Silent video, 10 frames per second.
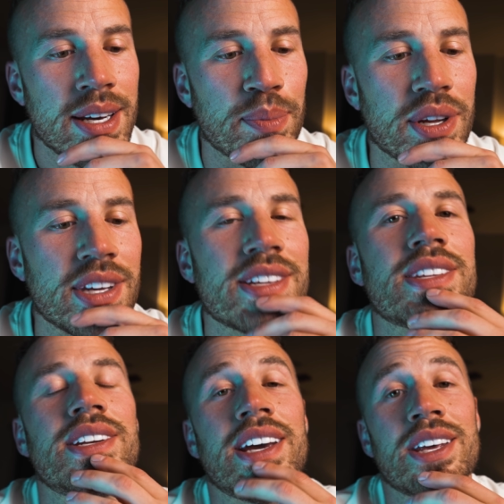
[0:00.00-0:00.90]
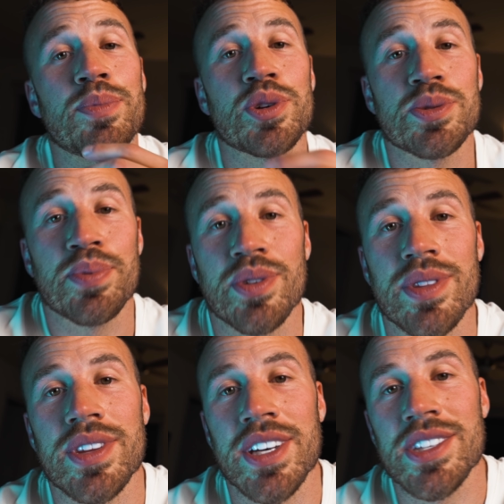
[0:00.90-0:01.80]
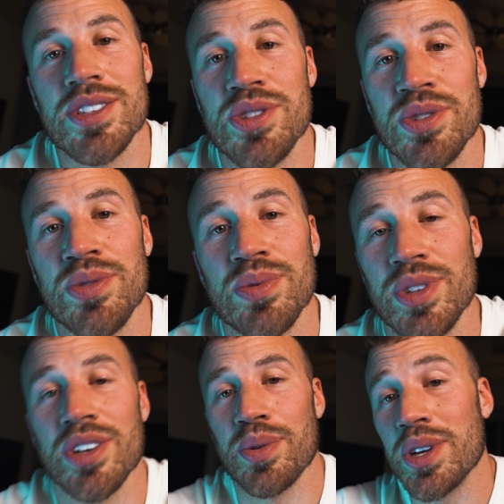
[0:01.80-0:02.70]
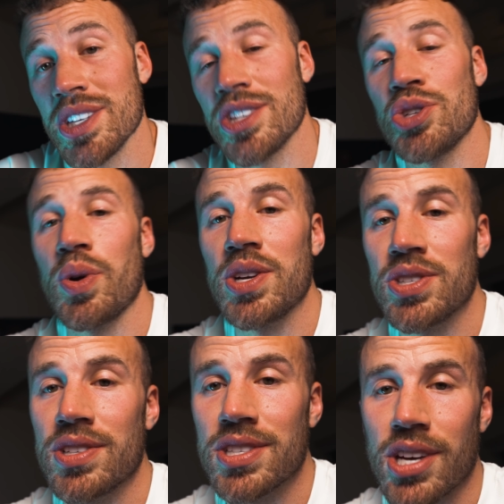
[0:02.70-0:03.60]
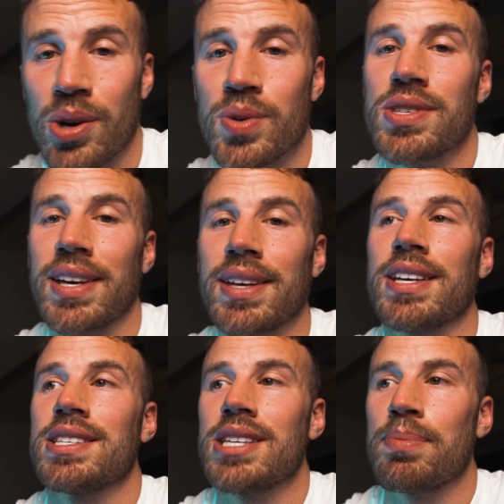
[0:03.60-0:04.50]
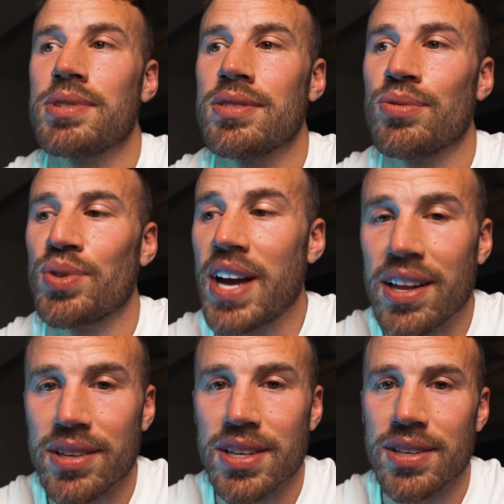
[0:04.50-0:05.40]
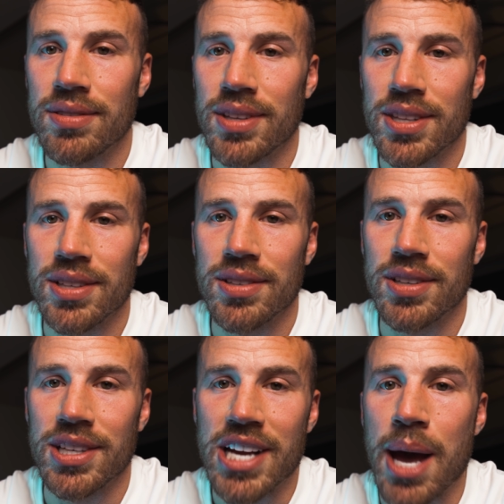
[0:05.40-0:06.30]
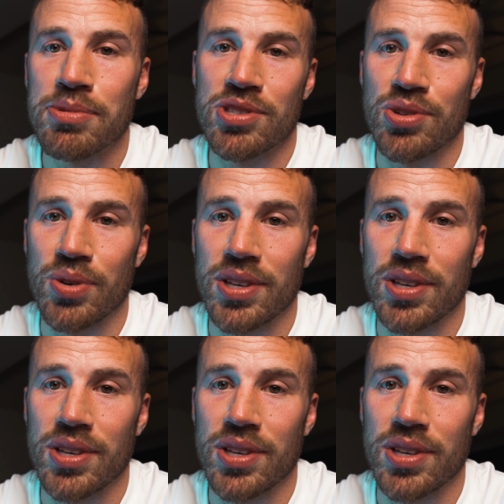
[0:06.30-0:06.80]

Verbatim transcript: But at the end of the day, the most important thing to do, you know, with any situation is to always like accept reality and then adapt to